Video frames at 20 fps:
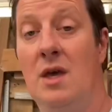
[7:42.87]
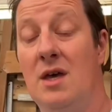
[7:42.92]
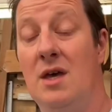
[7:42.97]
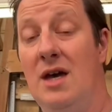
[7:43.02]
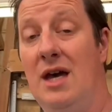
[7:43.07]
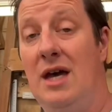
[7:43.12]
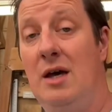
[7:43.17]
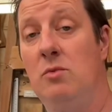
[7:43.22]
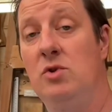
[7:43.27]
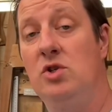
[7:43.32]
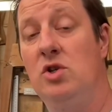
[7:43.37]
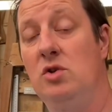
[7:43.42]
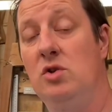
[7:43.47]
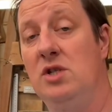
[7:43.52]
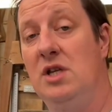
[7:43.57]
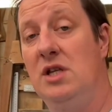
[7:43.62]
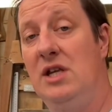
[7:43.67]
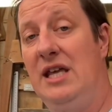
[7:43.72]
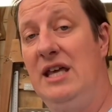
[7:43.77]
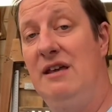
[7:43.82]
I was
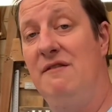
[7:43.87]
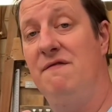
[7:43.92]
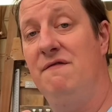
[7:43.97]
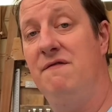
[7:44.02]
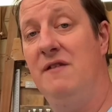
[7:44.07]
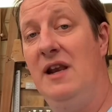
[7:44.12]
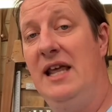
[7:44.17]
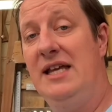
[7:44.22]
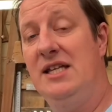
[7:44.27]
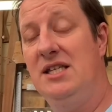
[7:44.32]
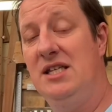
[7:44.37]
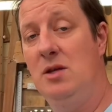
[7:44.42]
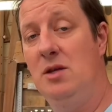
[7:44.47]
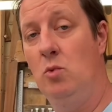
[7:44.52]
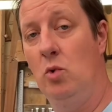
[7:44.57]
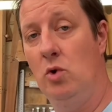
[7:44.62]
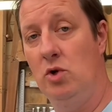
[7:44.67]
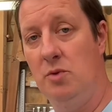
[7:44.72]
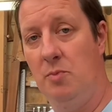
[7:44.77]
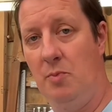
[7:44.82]
using a flexi
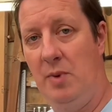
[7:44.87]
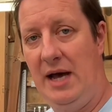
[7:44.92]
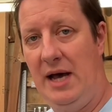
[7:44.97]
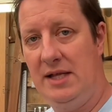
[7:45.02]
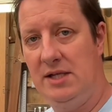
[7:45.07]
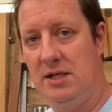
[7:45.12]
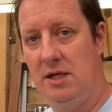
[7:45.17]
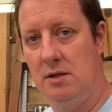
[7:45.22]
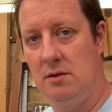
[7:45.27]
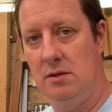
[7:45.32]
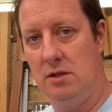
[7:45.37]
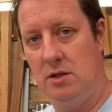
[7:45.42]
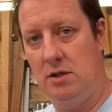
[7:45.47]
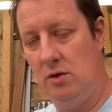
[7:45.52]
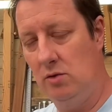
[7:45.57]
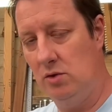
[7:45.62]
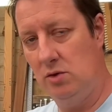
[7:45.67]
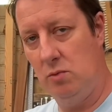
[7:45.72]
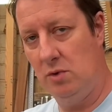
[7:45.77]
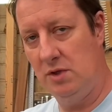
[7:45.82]
wood pattern
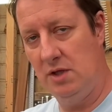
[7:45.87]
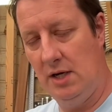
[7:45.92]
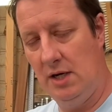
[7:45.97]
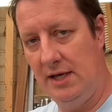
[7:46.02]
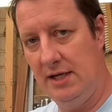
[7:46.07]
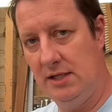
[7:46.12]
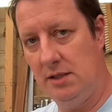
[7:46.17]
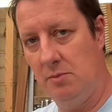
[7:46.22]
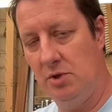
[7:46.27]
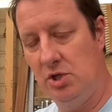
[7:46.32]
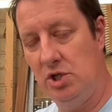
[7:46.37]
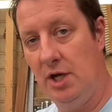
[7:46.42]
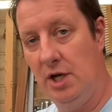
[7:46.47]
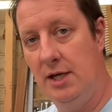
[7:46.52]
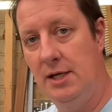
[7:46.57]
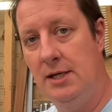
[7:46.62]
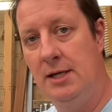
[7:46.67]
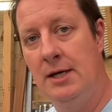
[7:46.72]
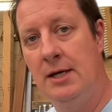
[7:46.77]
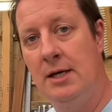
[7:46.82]
used with the laser
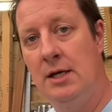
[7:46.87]
machine,